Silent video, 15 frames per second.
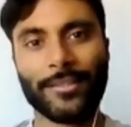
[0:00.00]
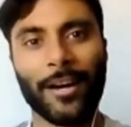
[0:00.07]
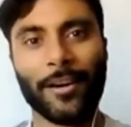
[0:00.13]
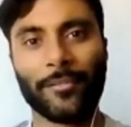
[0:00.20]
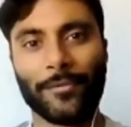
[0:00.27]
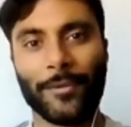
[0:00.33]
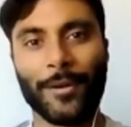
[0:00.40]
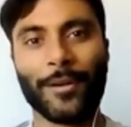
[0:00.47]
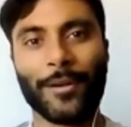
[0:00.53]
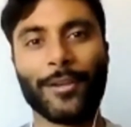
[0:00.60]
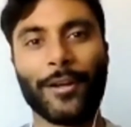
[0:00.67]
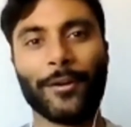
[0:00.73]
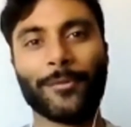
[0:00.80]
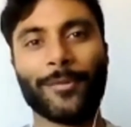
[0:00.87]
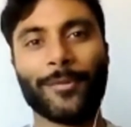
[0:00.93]
of
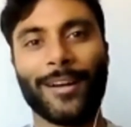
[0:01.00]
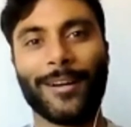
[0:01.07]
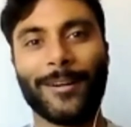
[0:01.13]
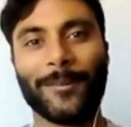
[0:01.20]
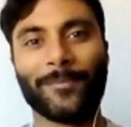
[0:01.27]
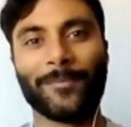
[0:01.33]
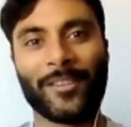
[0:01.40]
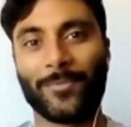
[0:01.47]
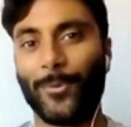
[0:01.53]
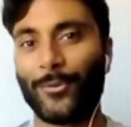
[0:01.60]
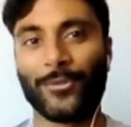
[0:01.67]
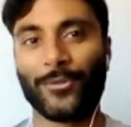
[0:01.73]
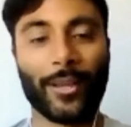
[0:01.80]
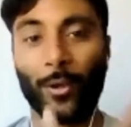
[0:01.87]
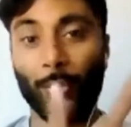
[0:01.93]
as
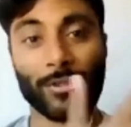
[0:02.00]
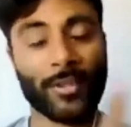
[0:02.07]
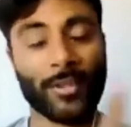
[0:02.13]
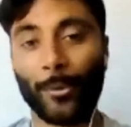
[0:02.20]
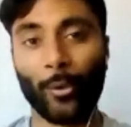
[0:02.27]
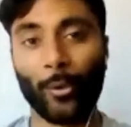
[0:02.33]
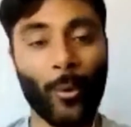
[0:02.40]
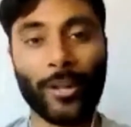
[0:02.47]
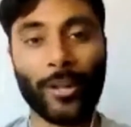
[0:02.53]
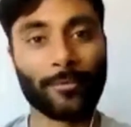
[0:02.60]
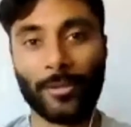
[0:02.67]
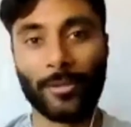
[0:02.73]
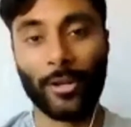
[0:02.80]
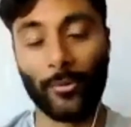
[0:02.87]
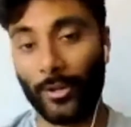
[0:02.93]
opposed to like a typical white
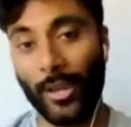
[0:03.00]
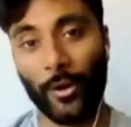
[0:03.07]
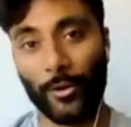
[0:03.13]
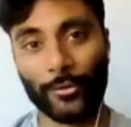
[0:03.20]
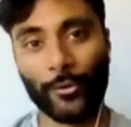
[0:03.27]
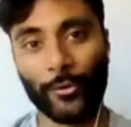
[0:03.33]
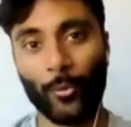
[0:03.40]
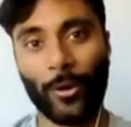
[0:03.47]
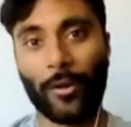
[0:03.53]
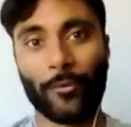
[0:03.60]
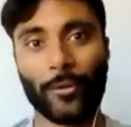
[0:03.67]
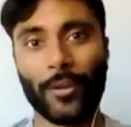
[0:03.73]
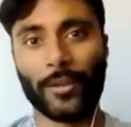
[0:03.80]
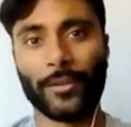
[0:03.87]
character or whatever.